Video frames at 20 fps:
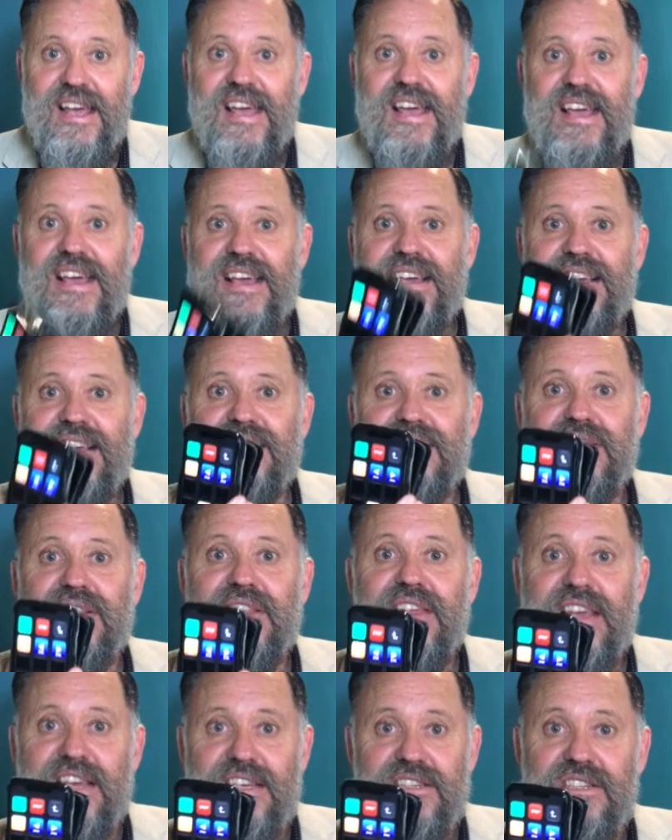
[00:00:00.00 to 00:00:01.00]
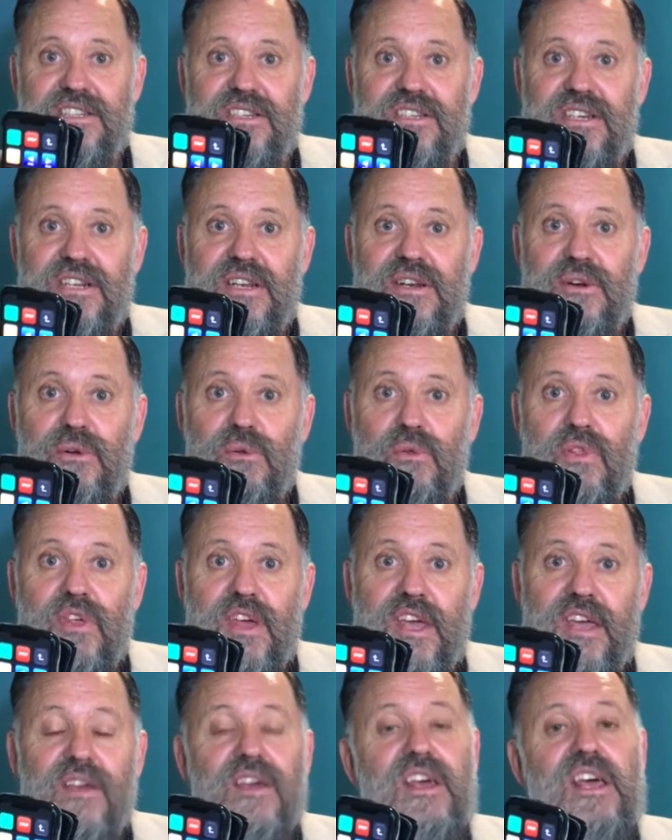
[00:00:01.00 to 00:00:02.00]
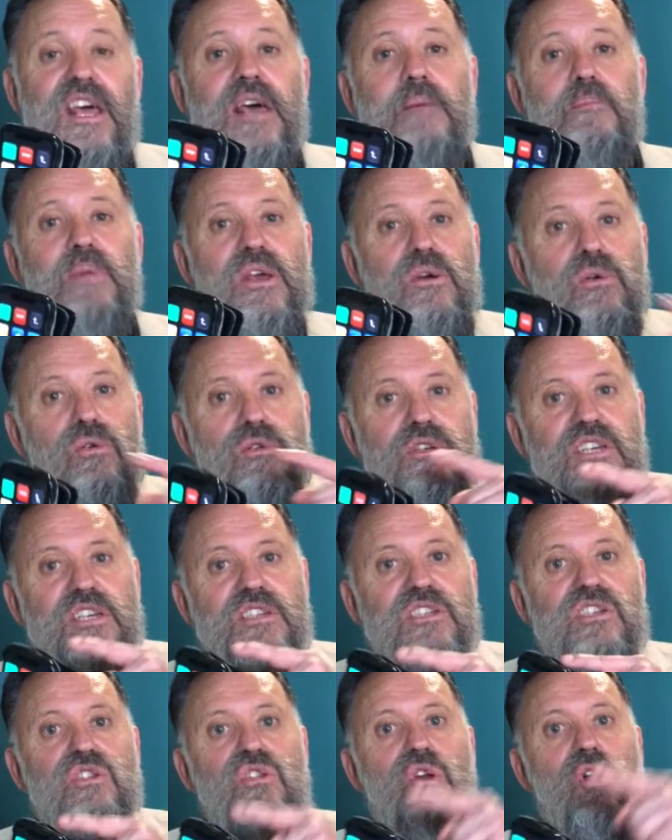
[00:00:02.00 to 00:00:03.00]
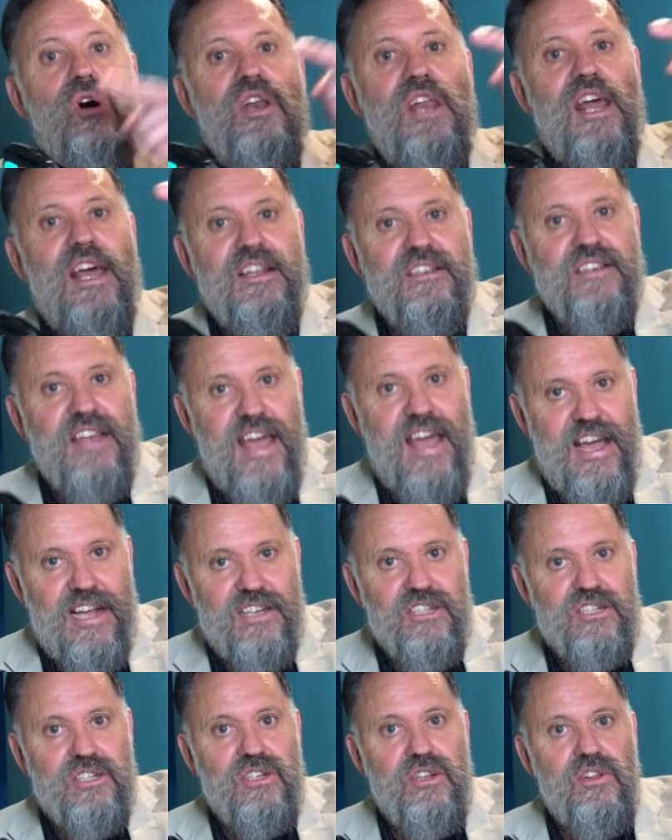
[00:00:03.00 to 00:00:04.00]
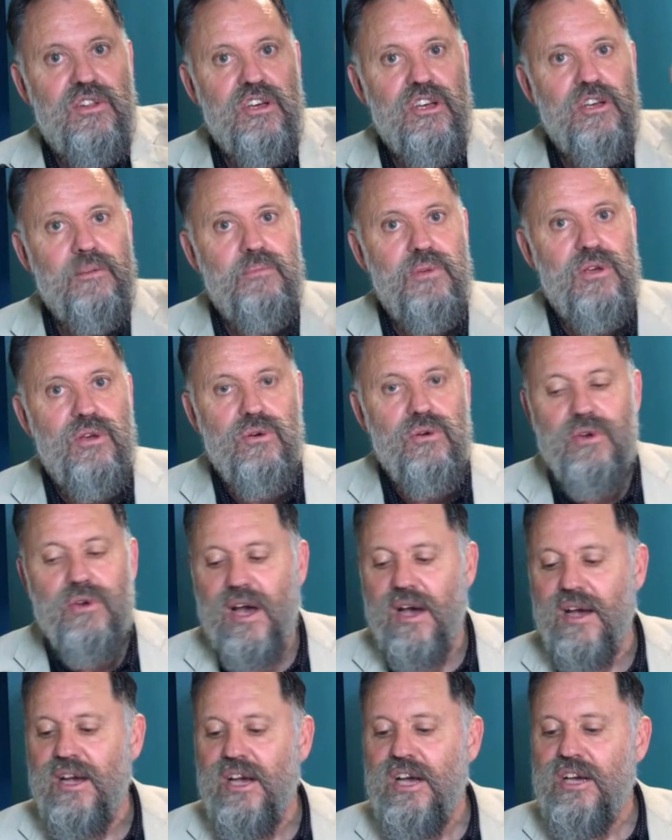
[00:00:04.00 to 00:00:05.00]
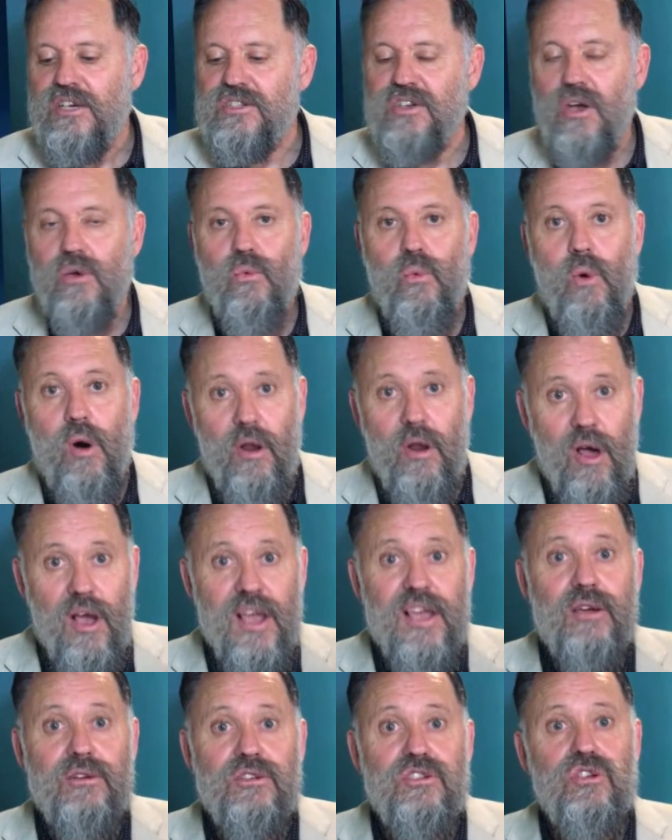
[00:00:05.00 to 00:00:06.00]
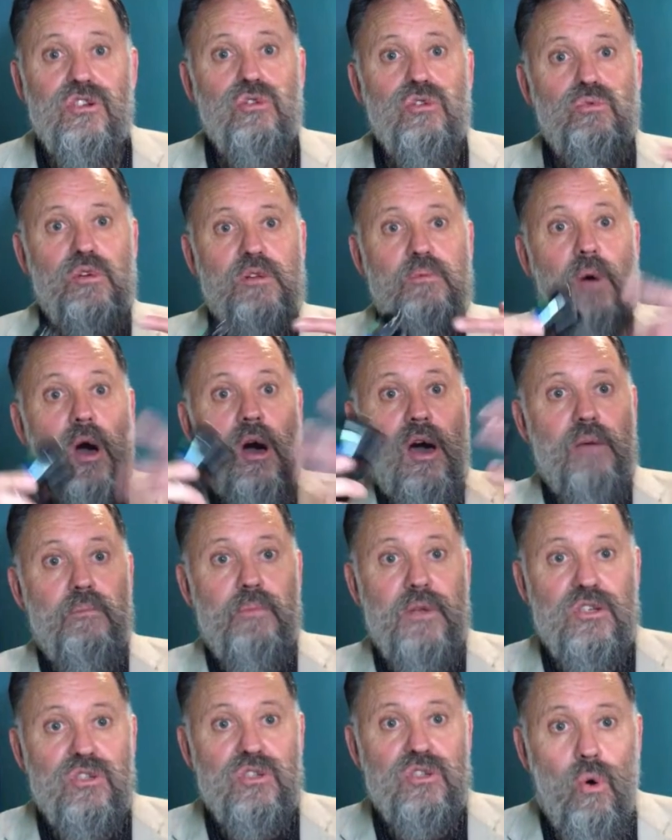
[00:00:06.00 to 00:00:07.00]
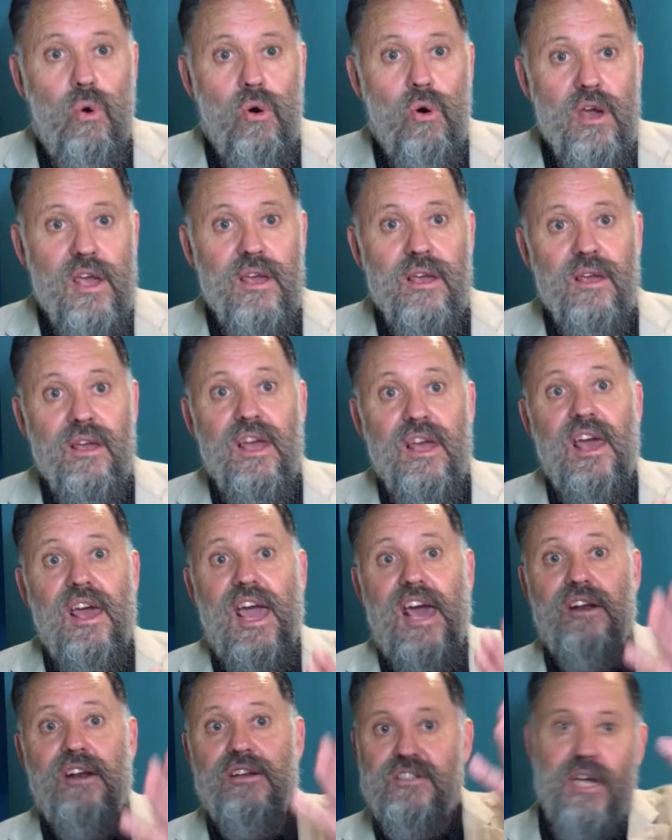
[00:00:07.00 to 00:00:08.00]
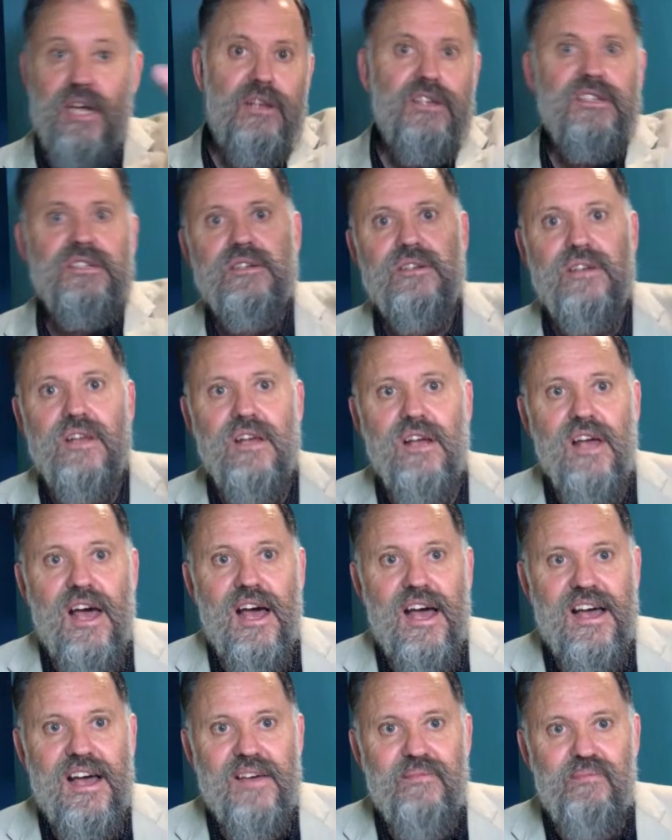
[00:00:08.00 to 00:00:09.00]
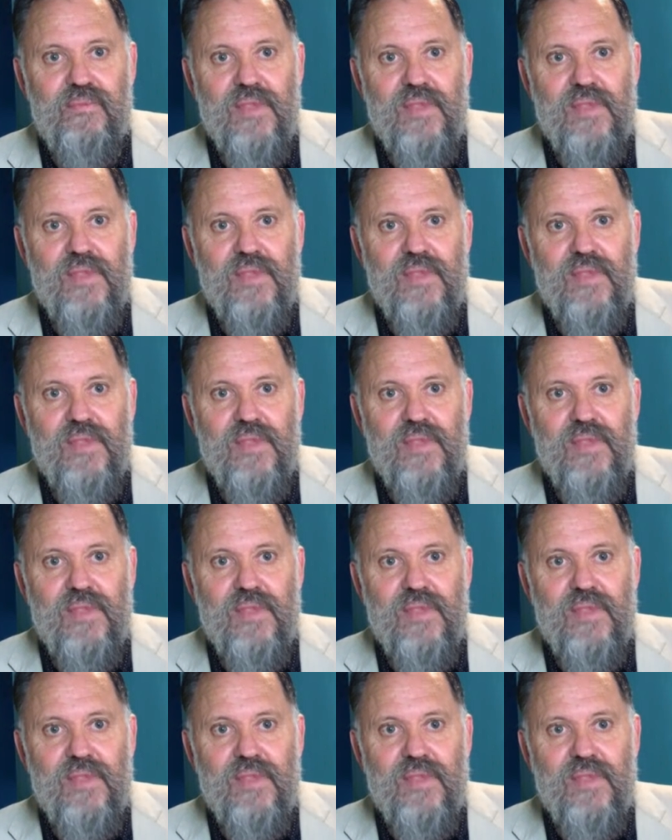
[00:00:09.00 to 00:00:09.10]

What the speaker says: is this little thing, because it's not attached to the computer. So what I could do would, I'd be talking and I'd say, listen, I'm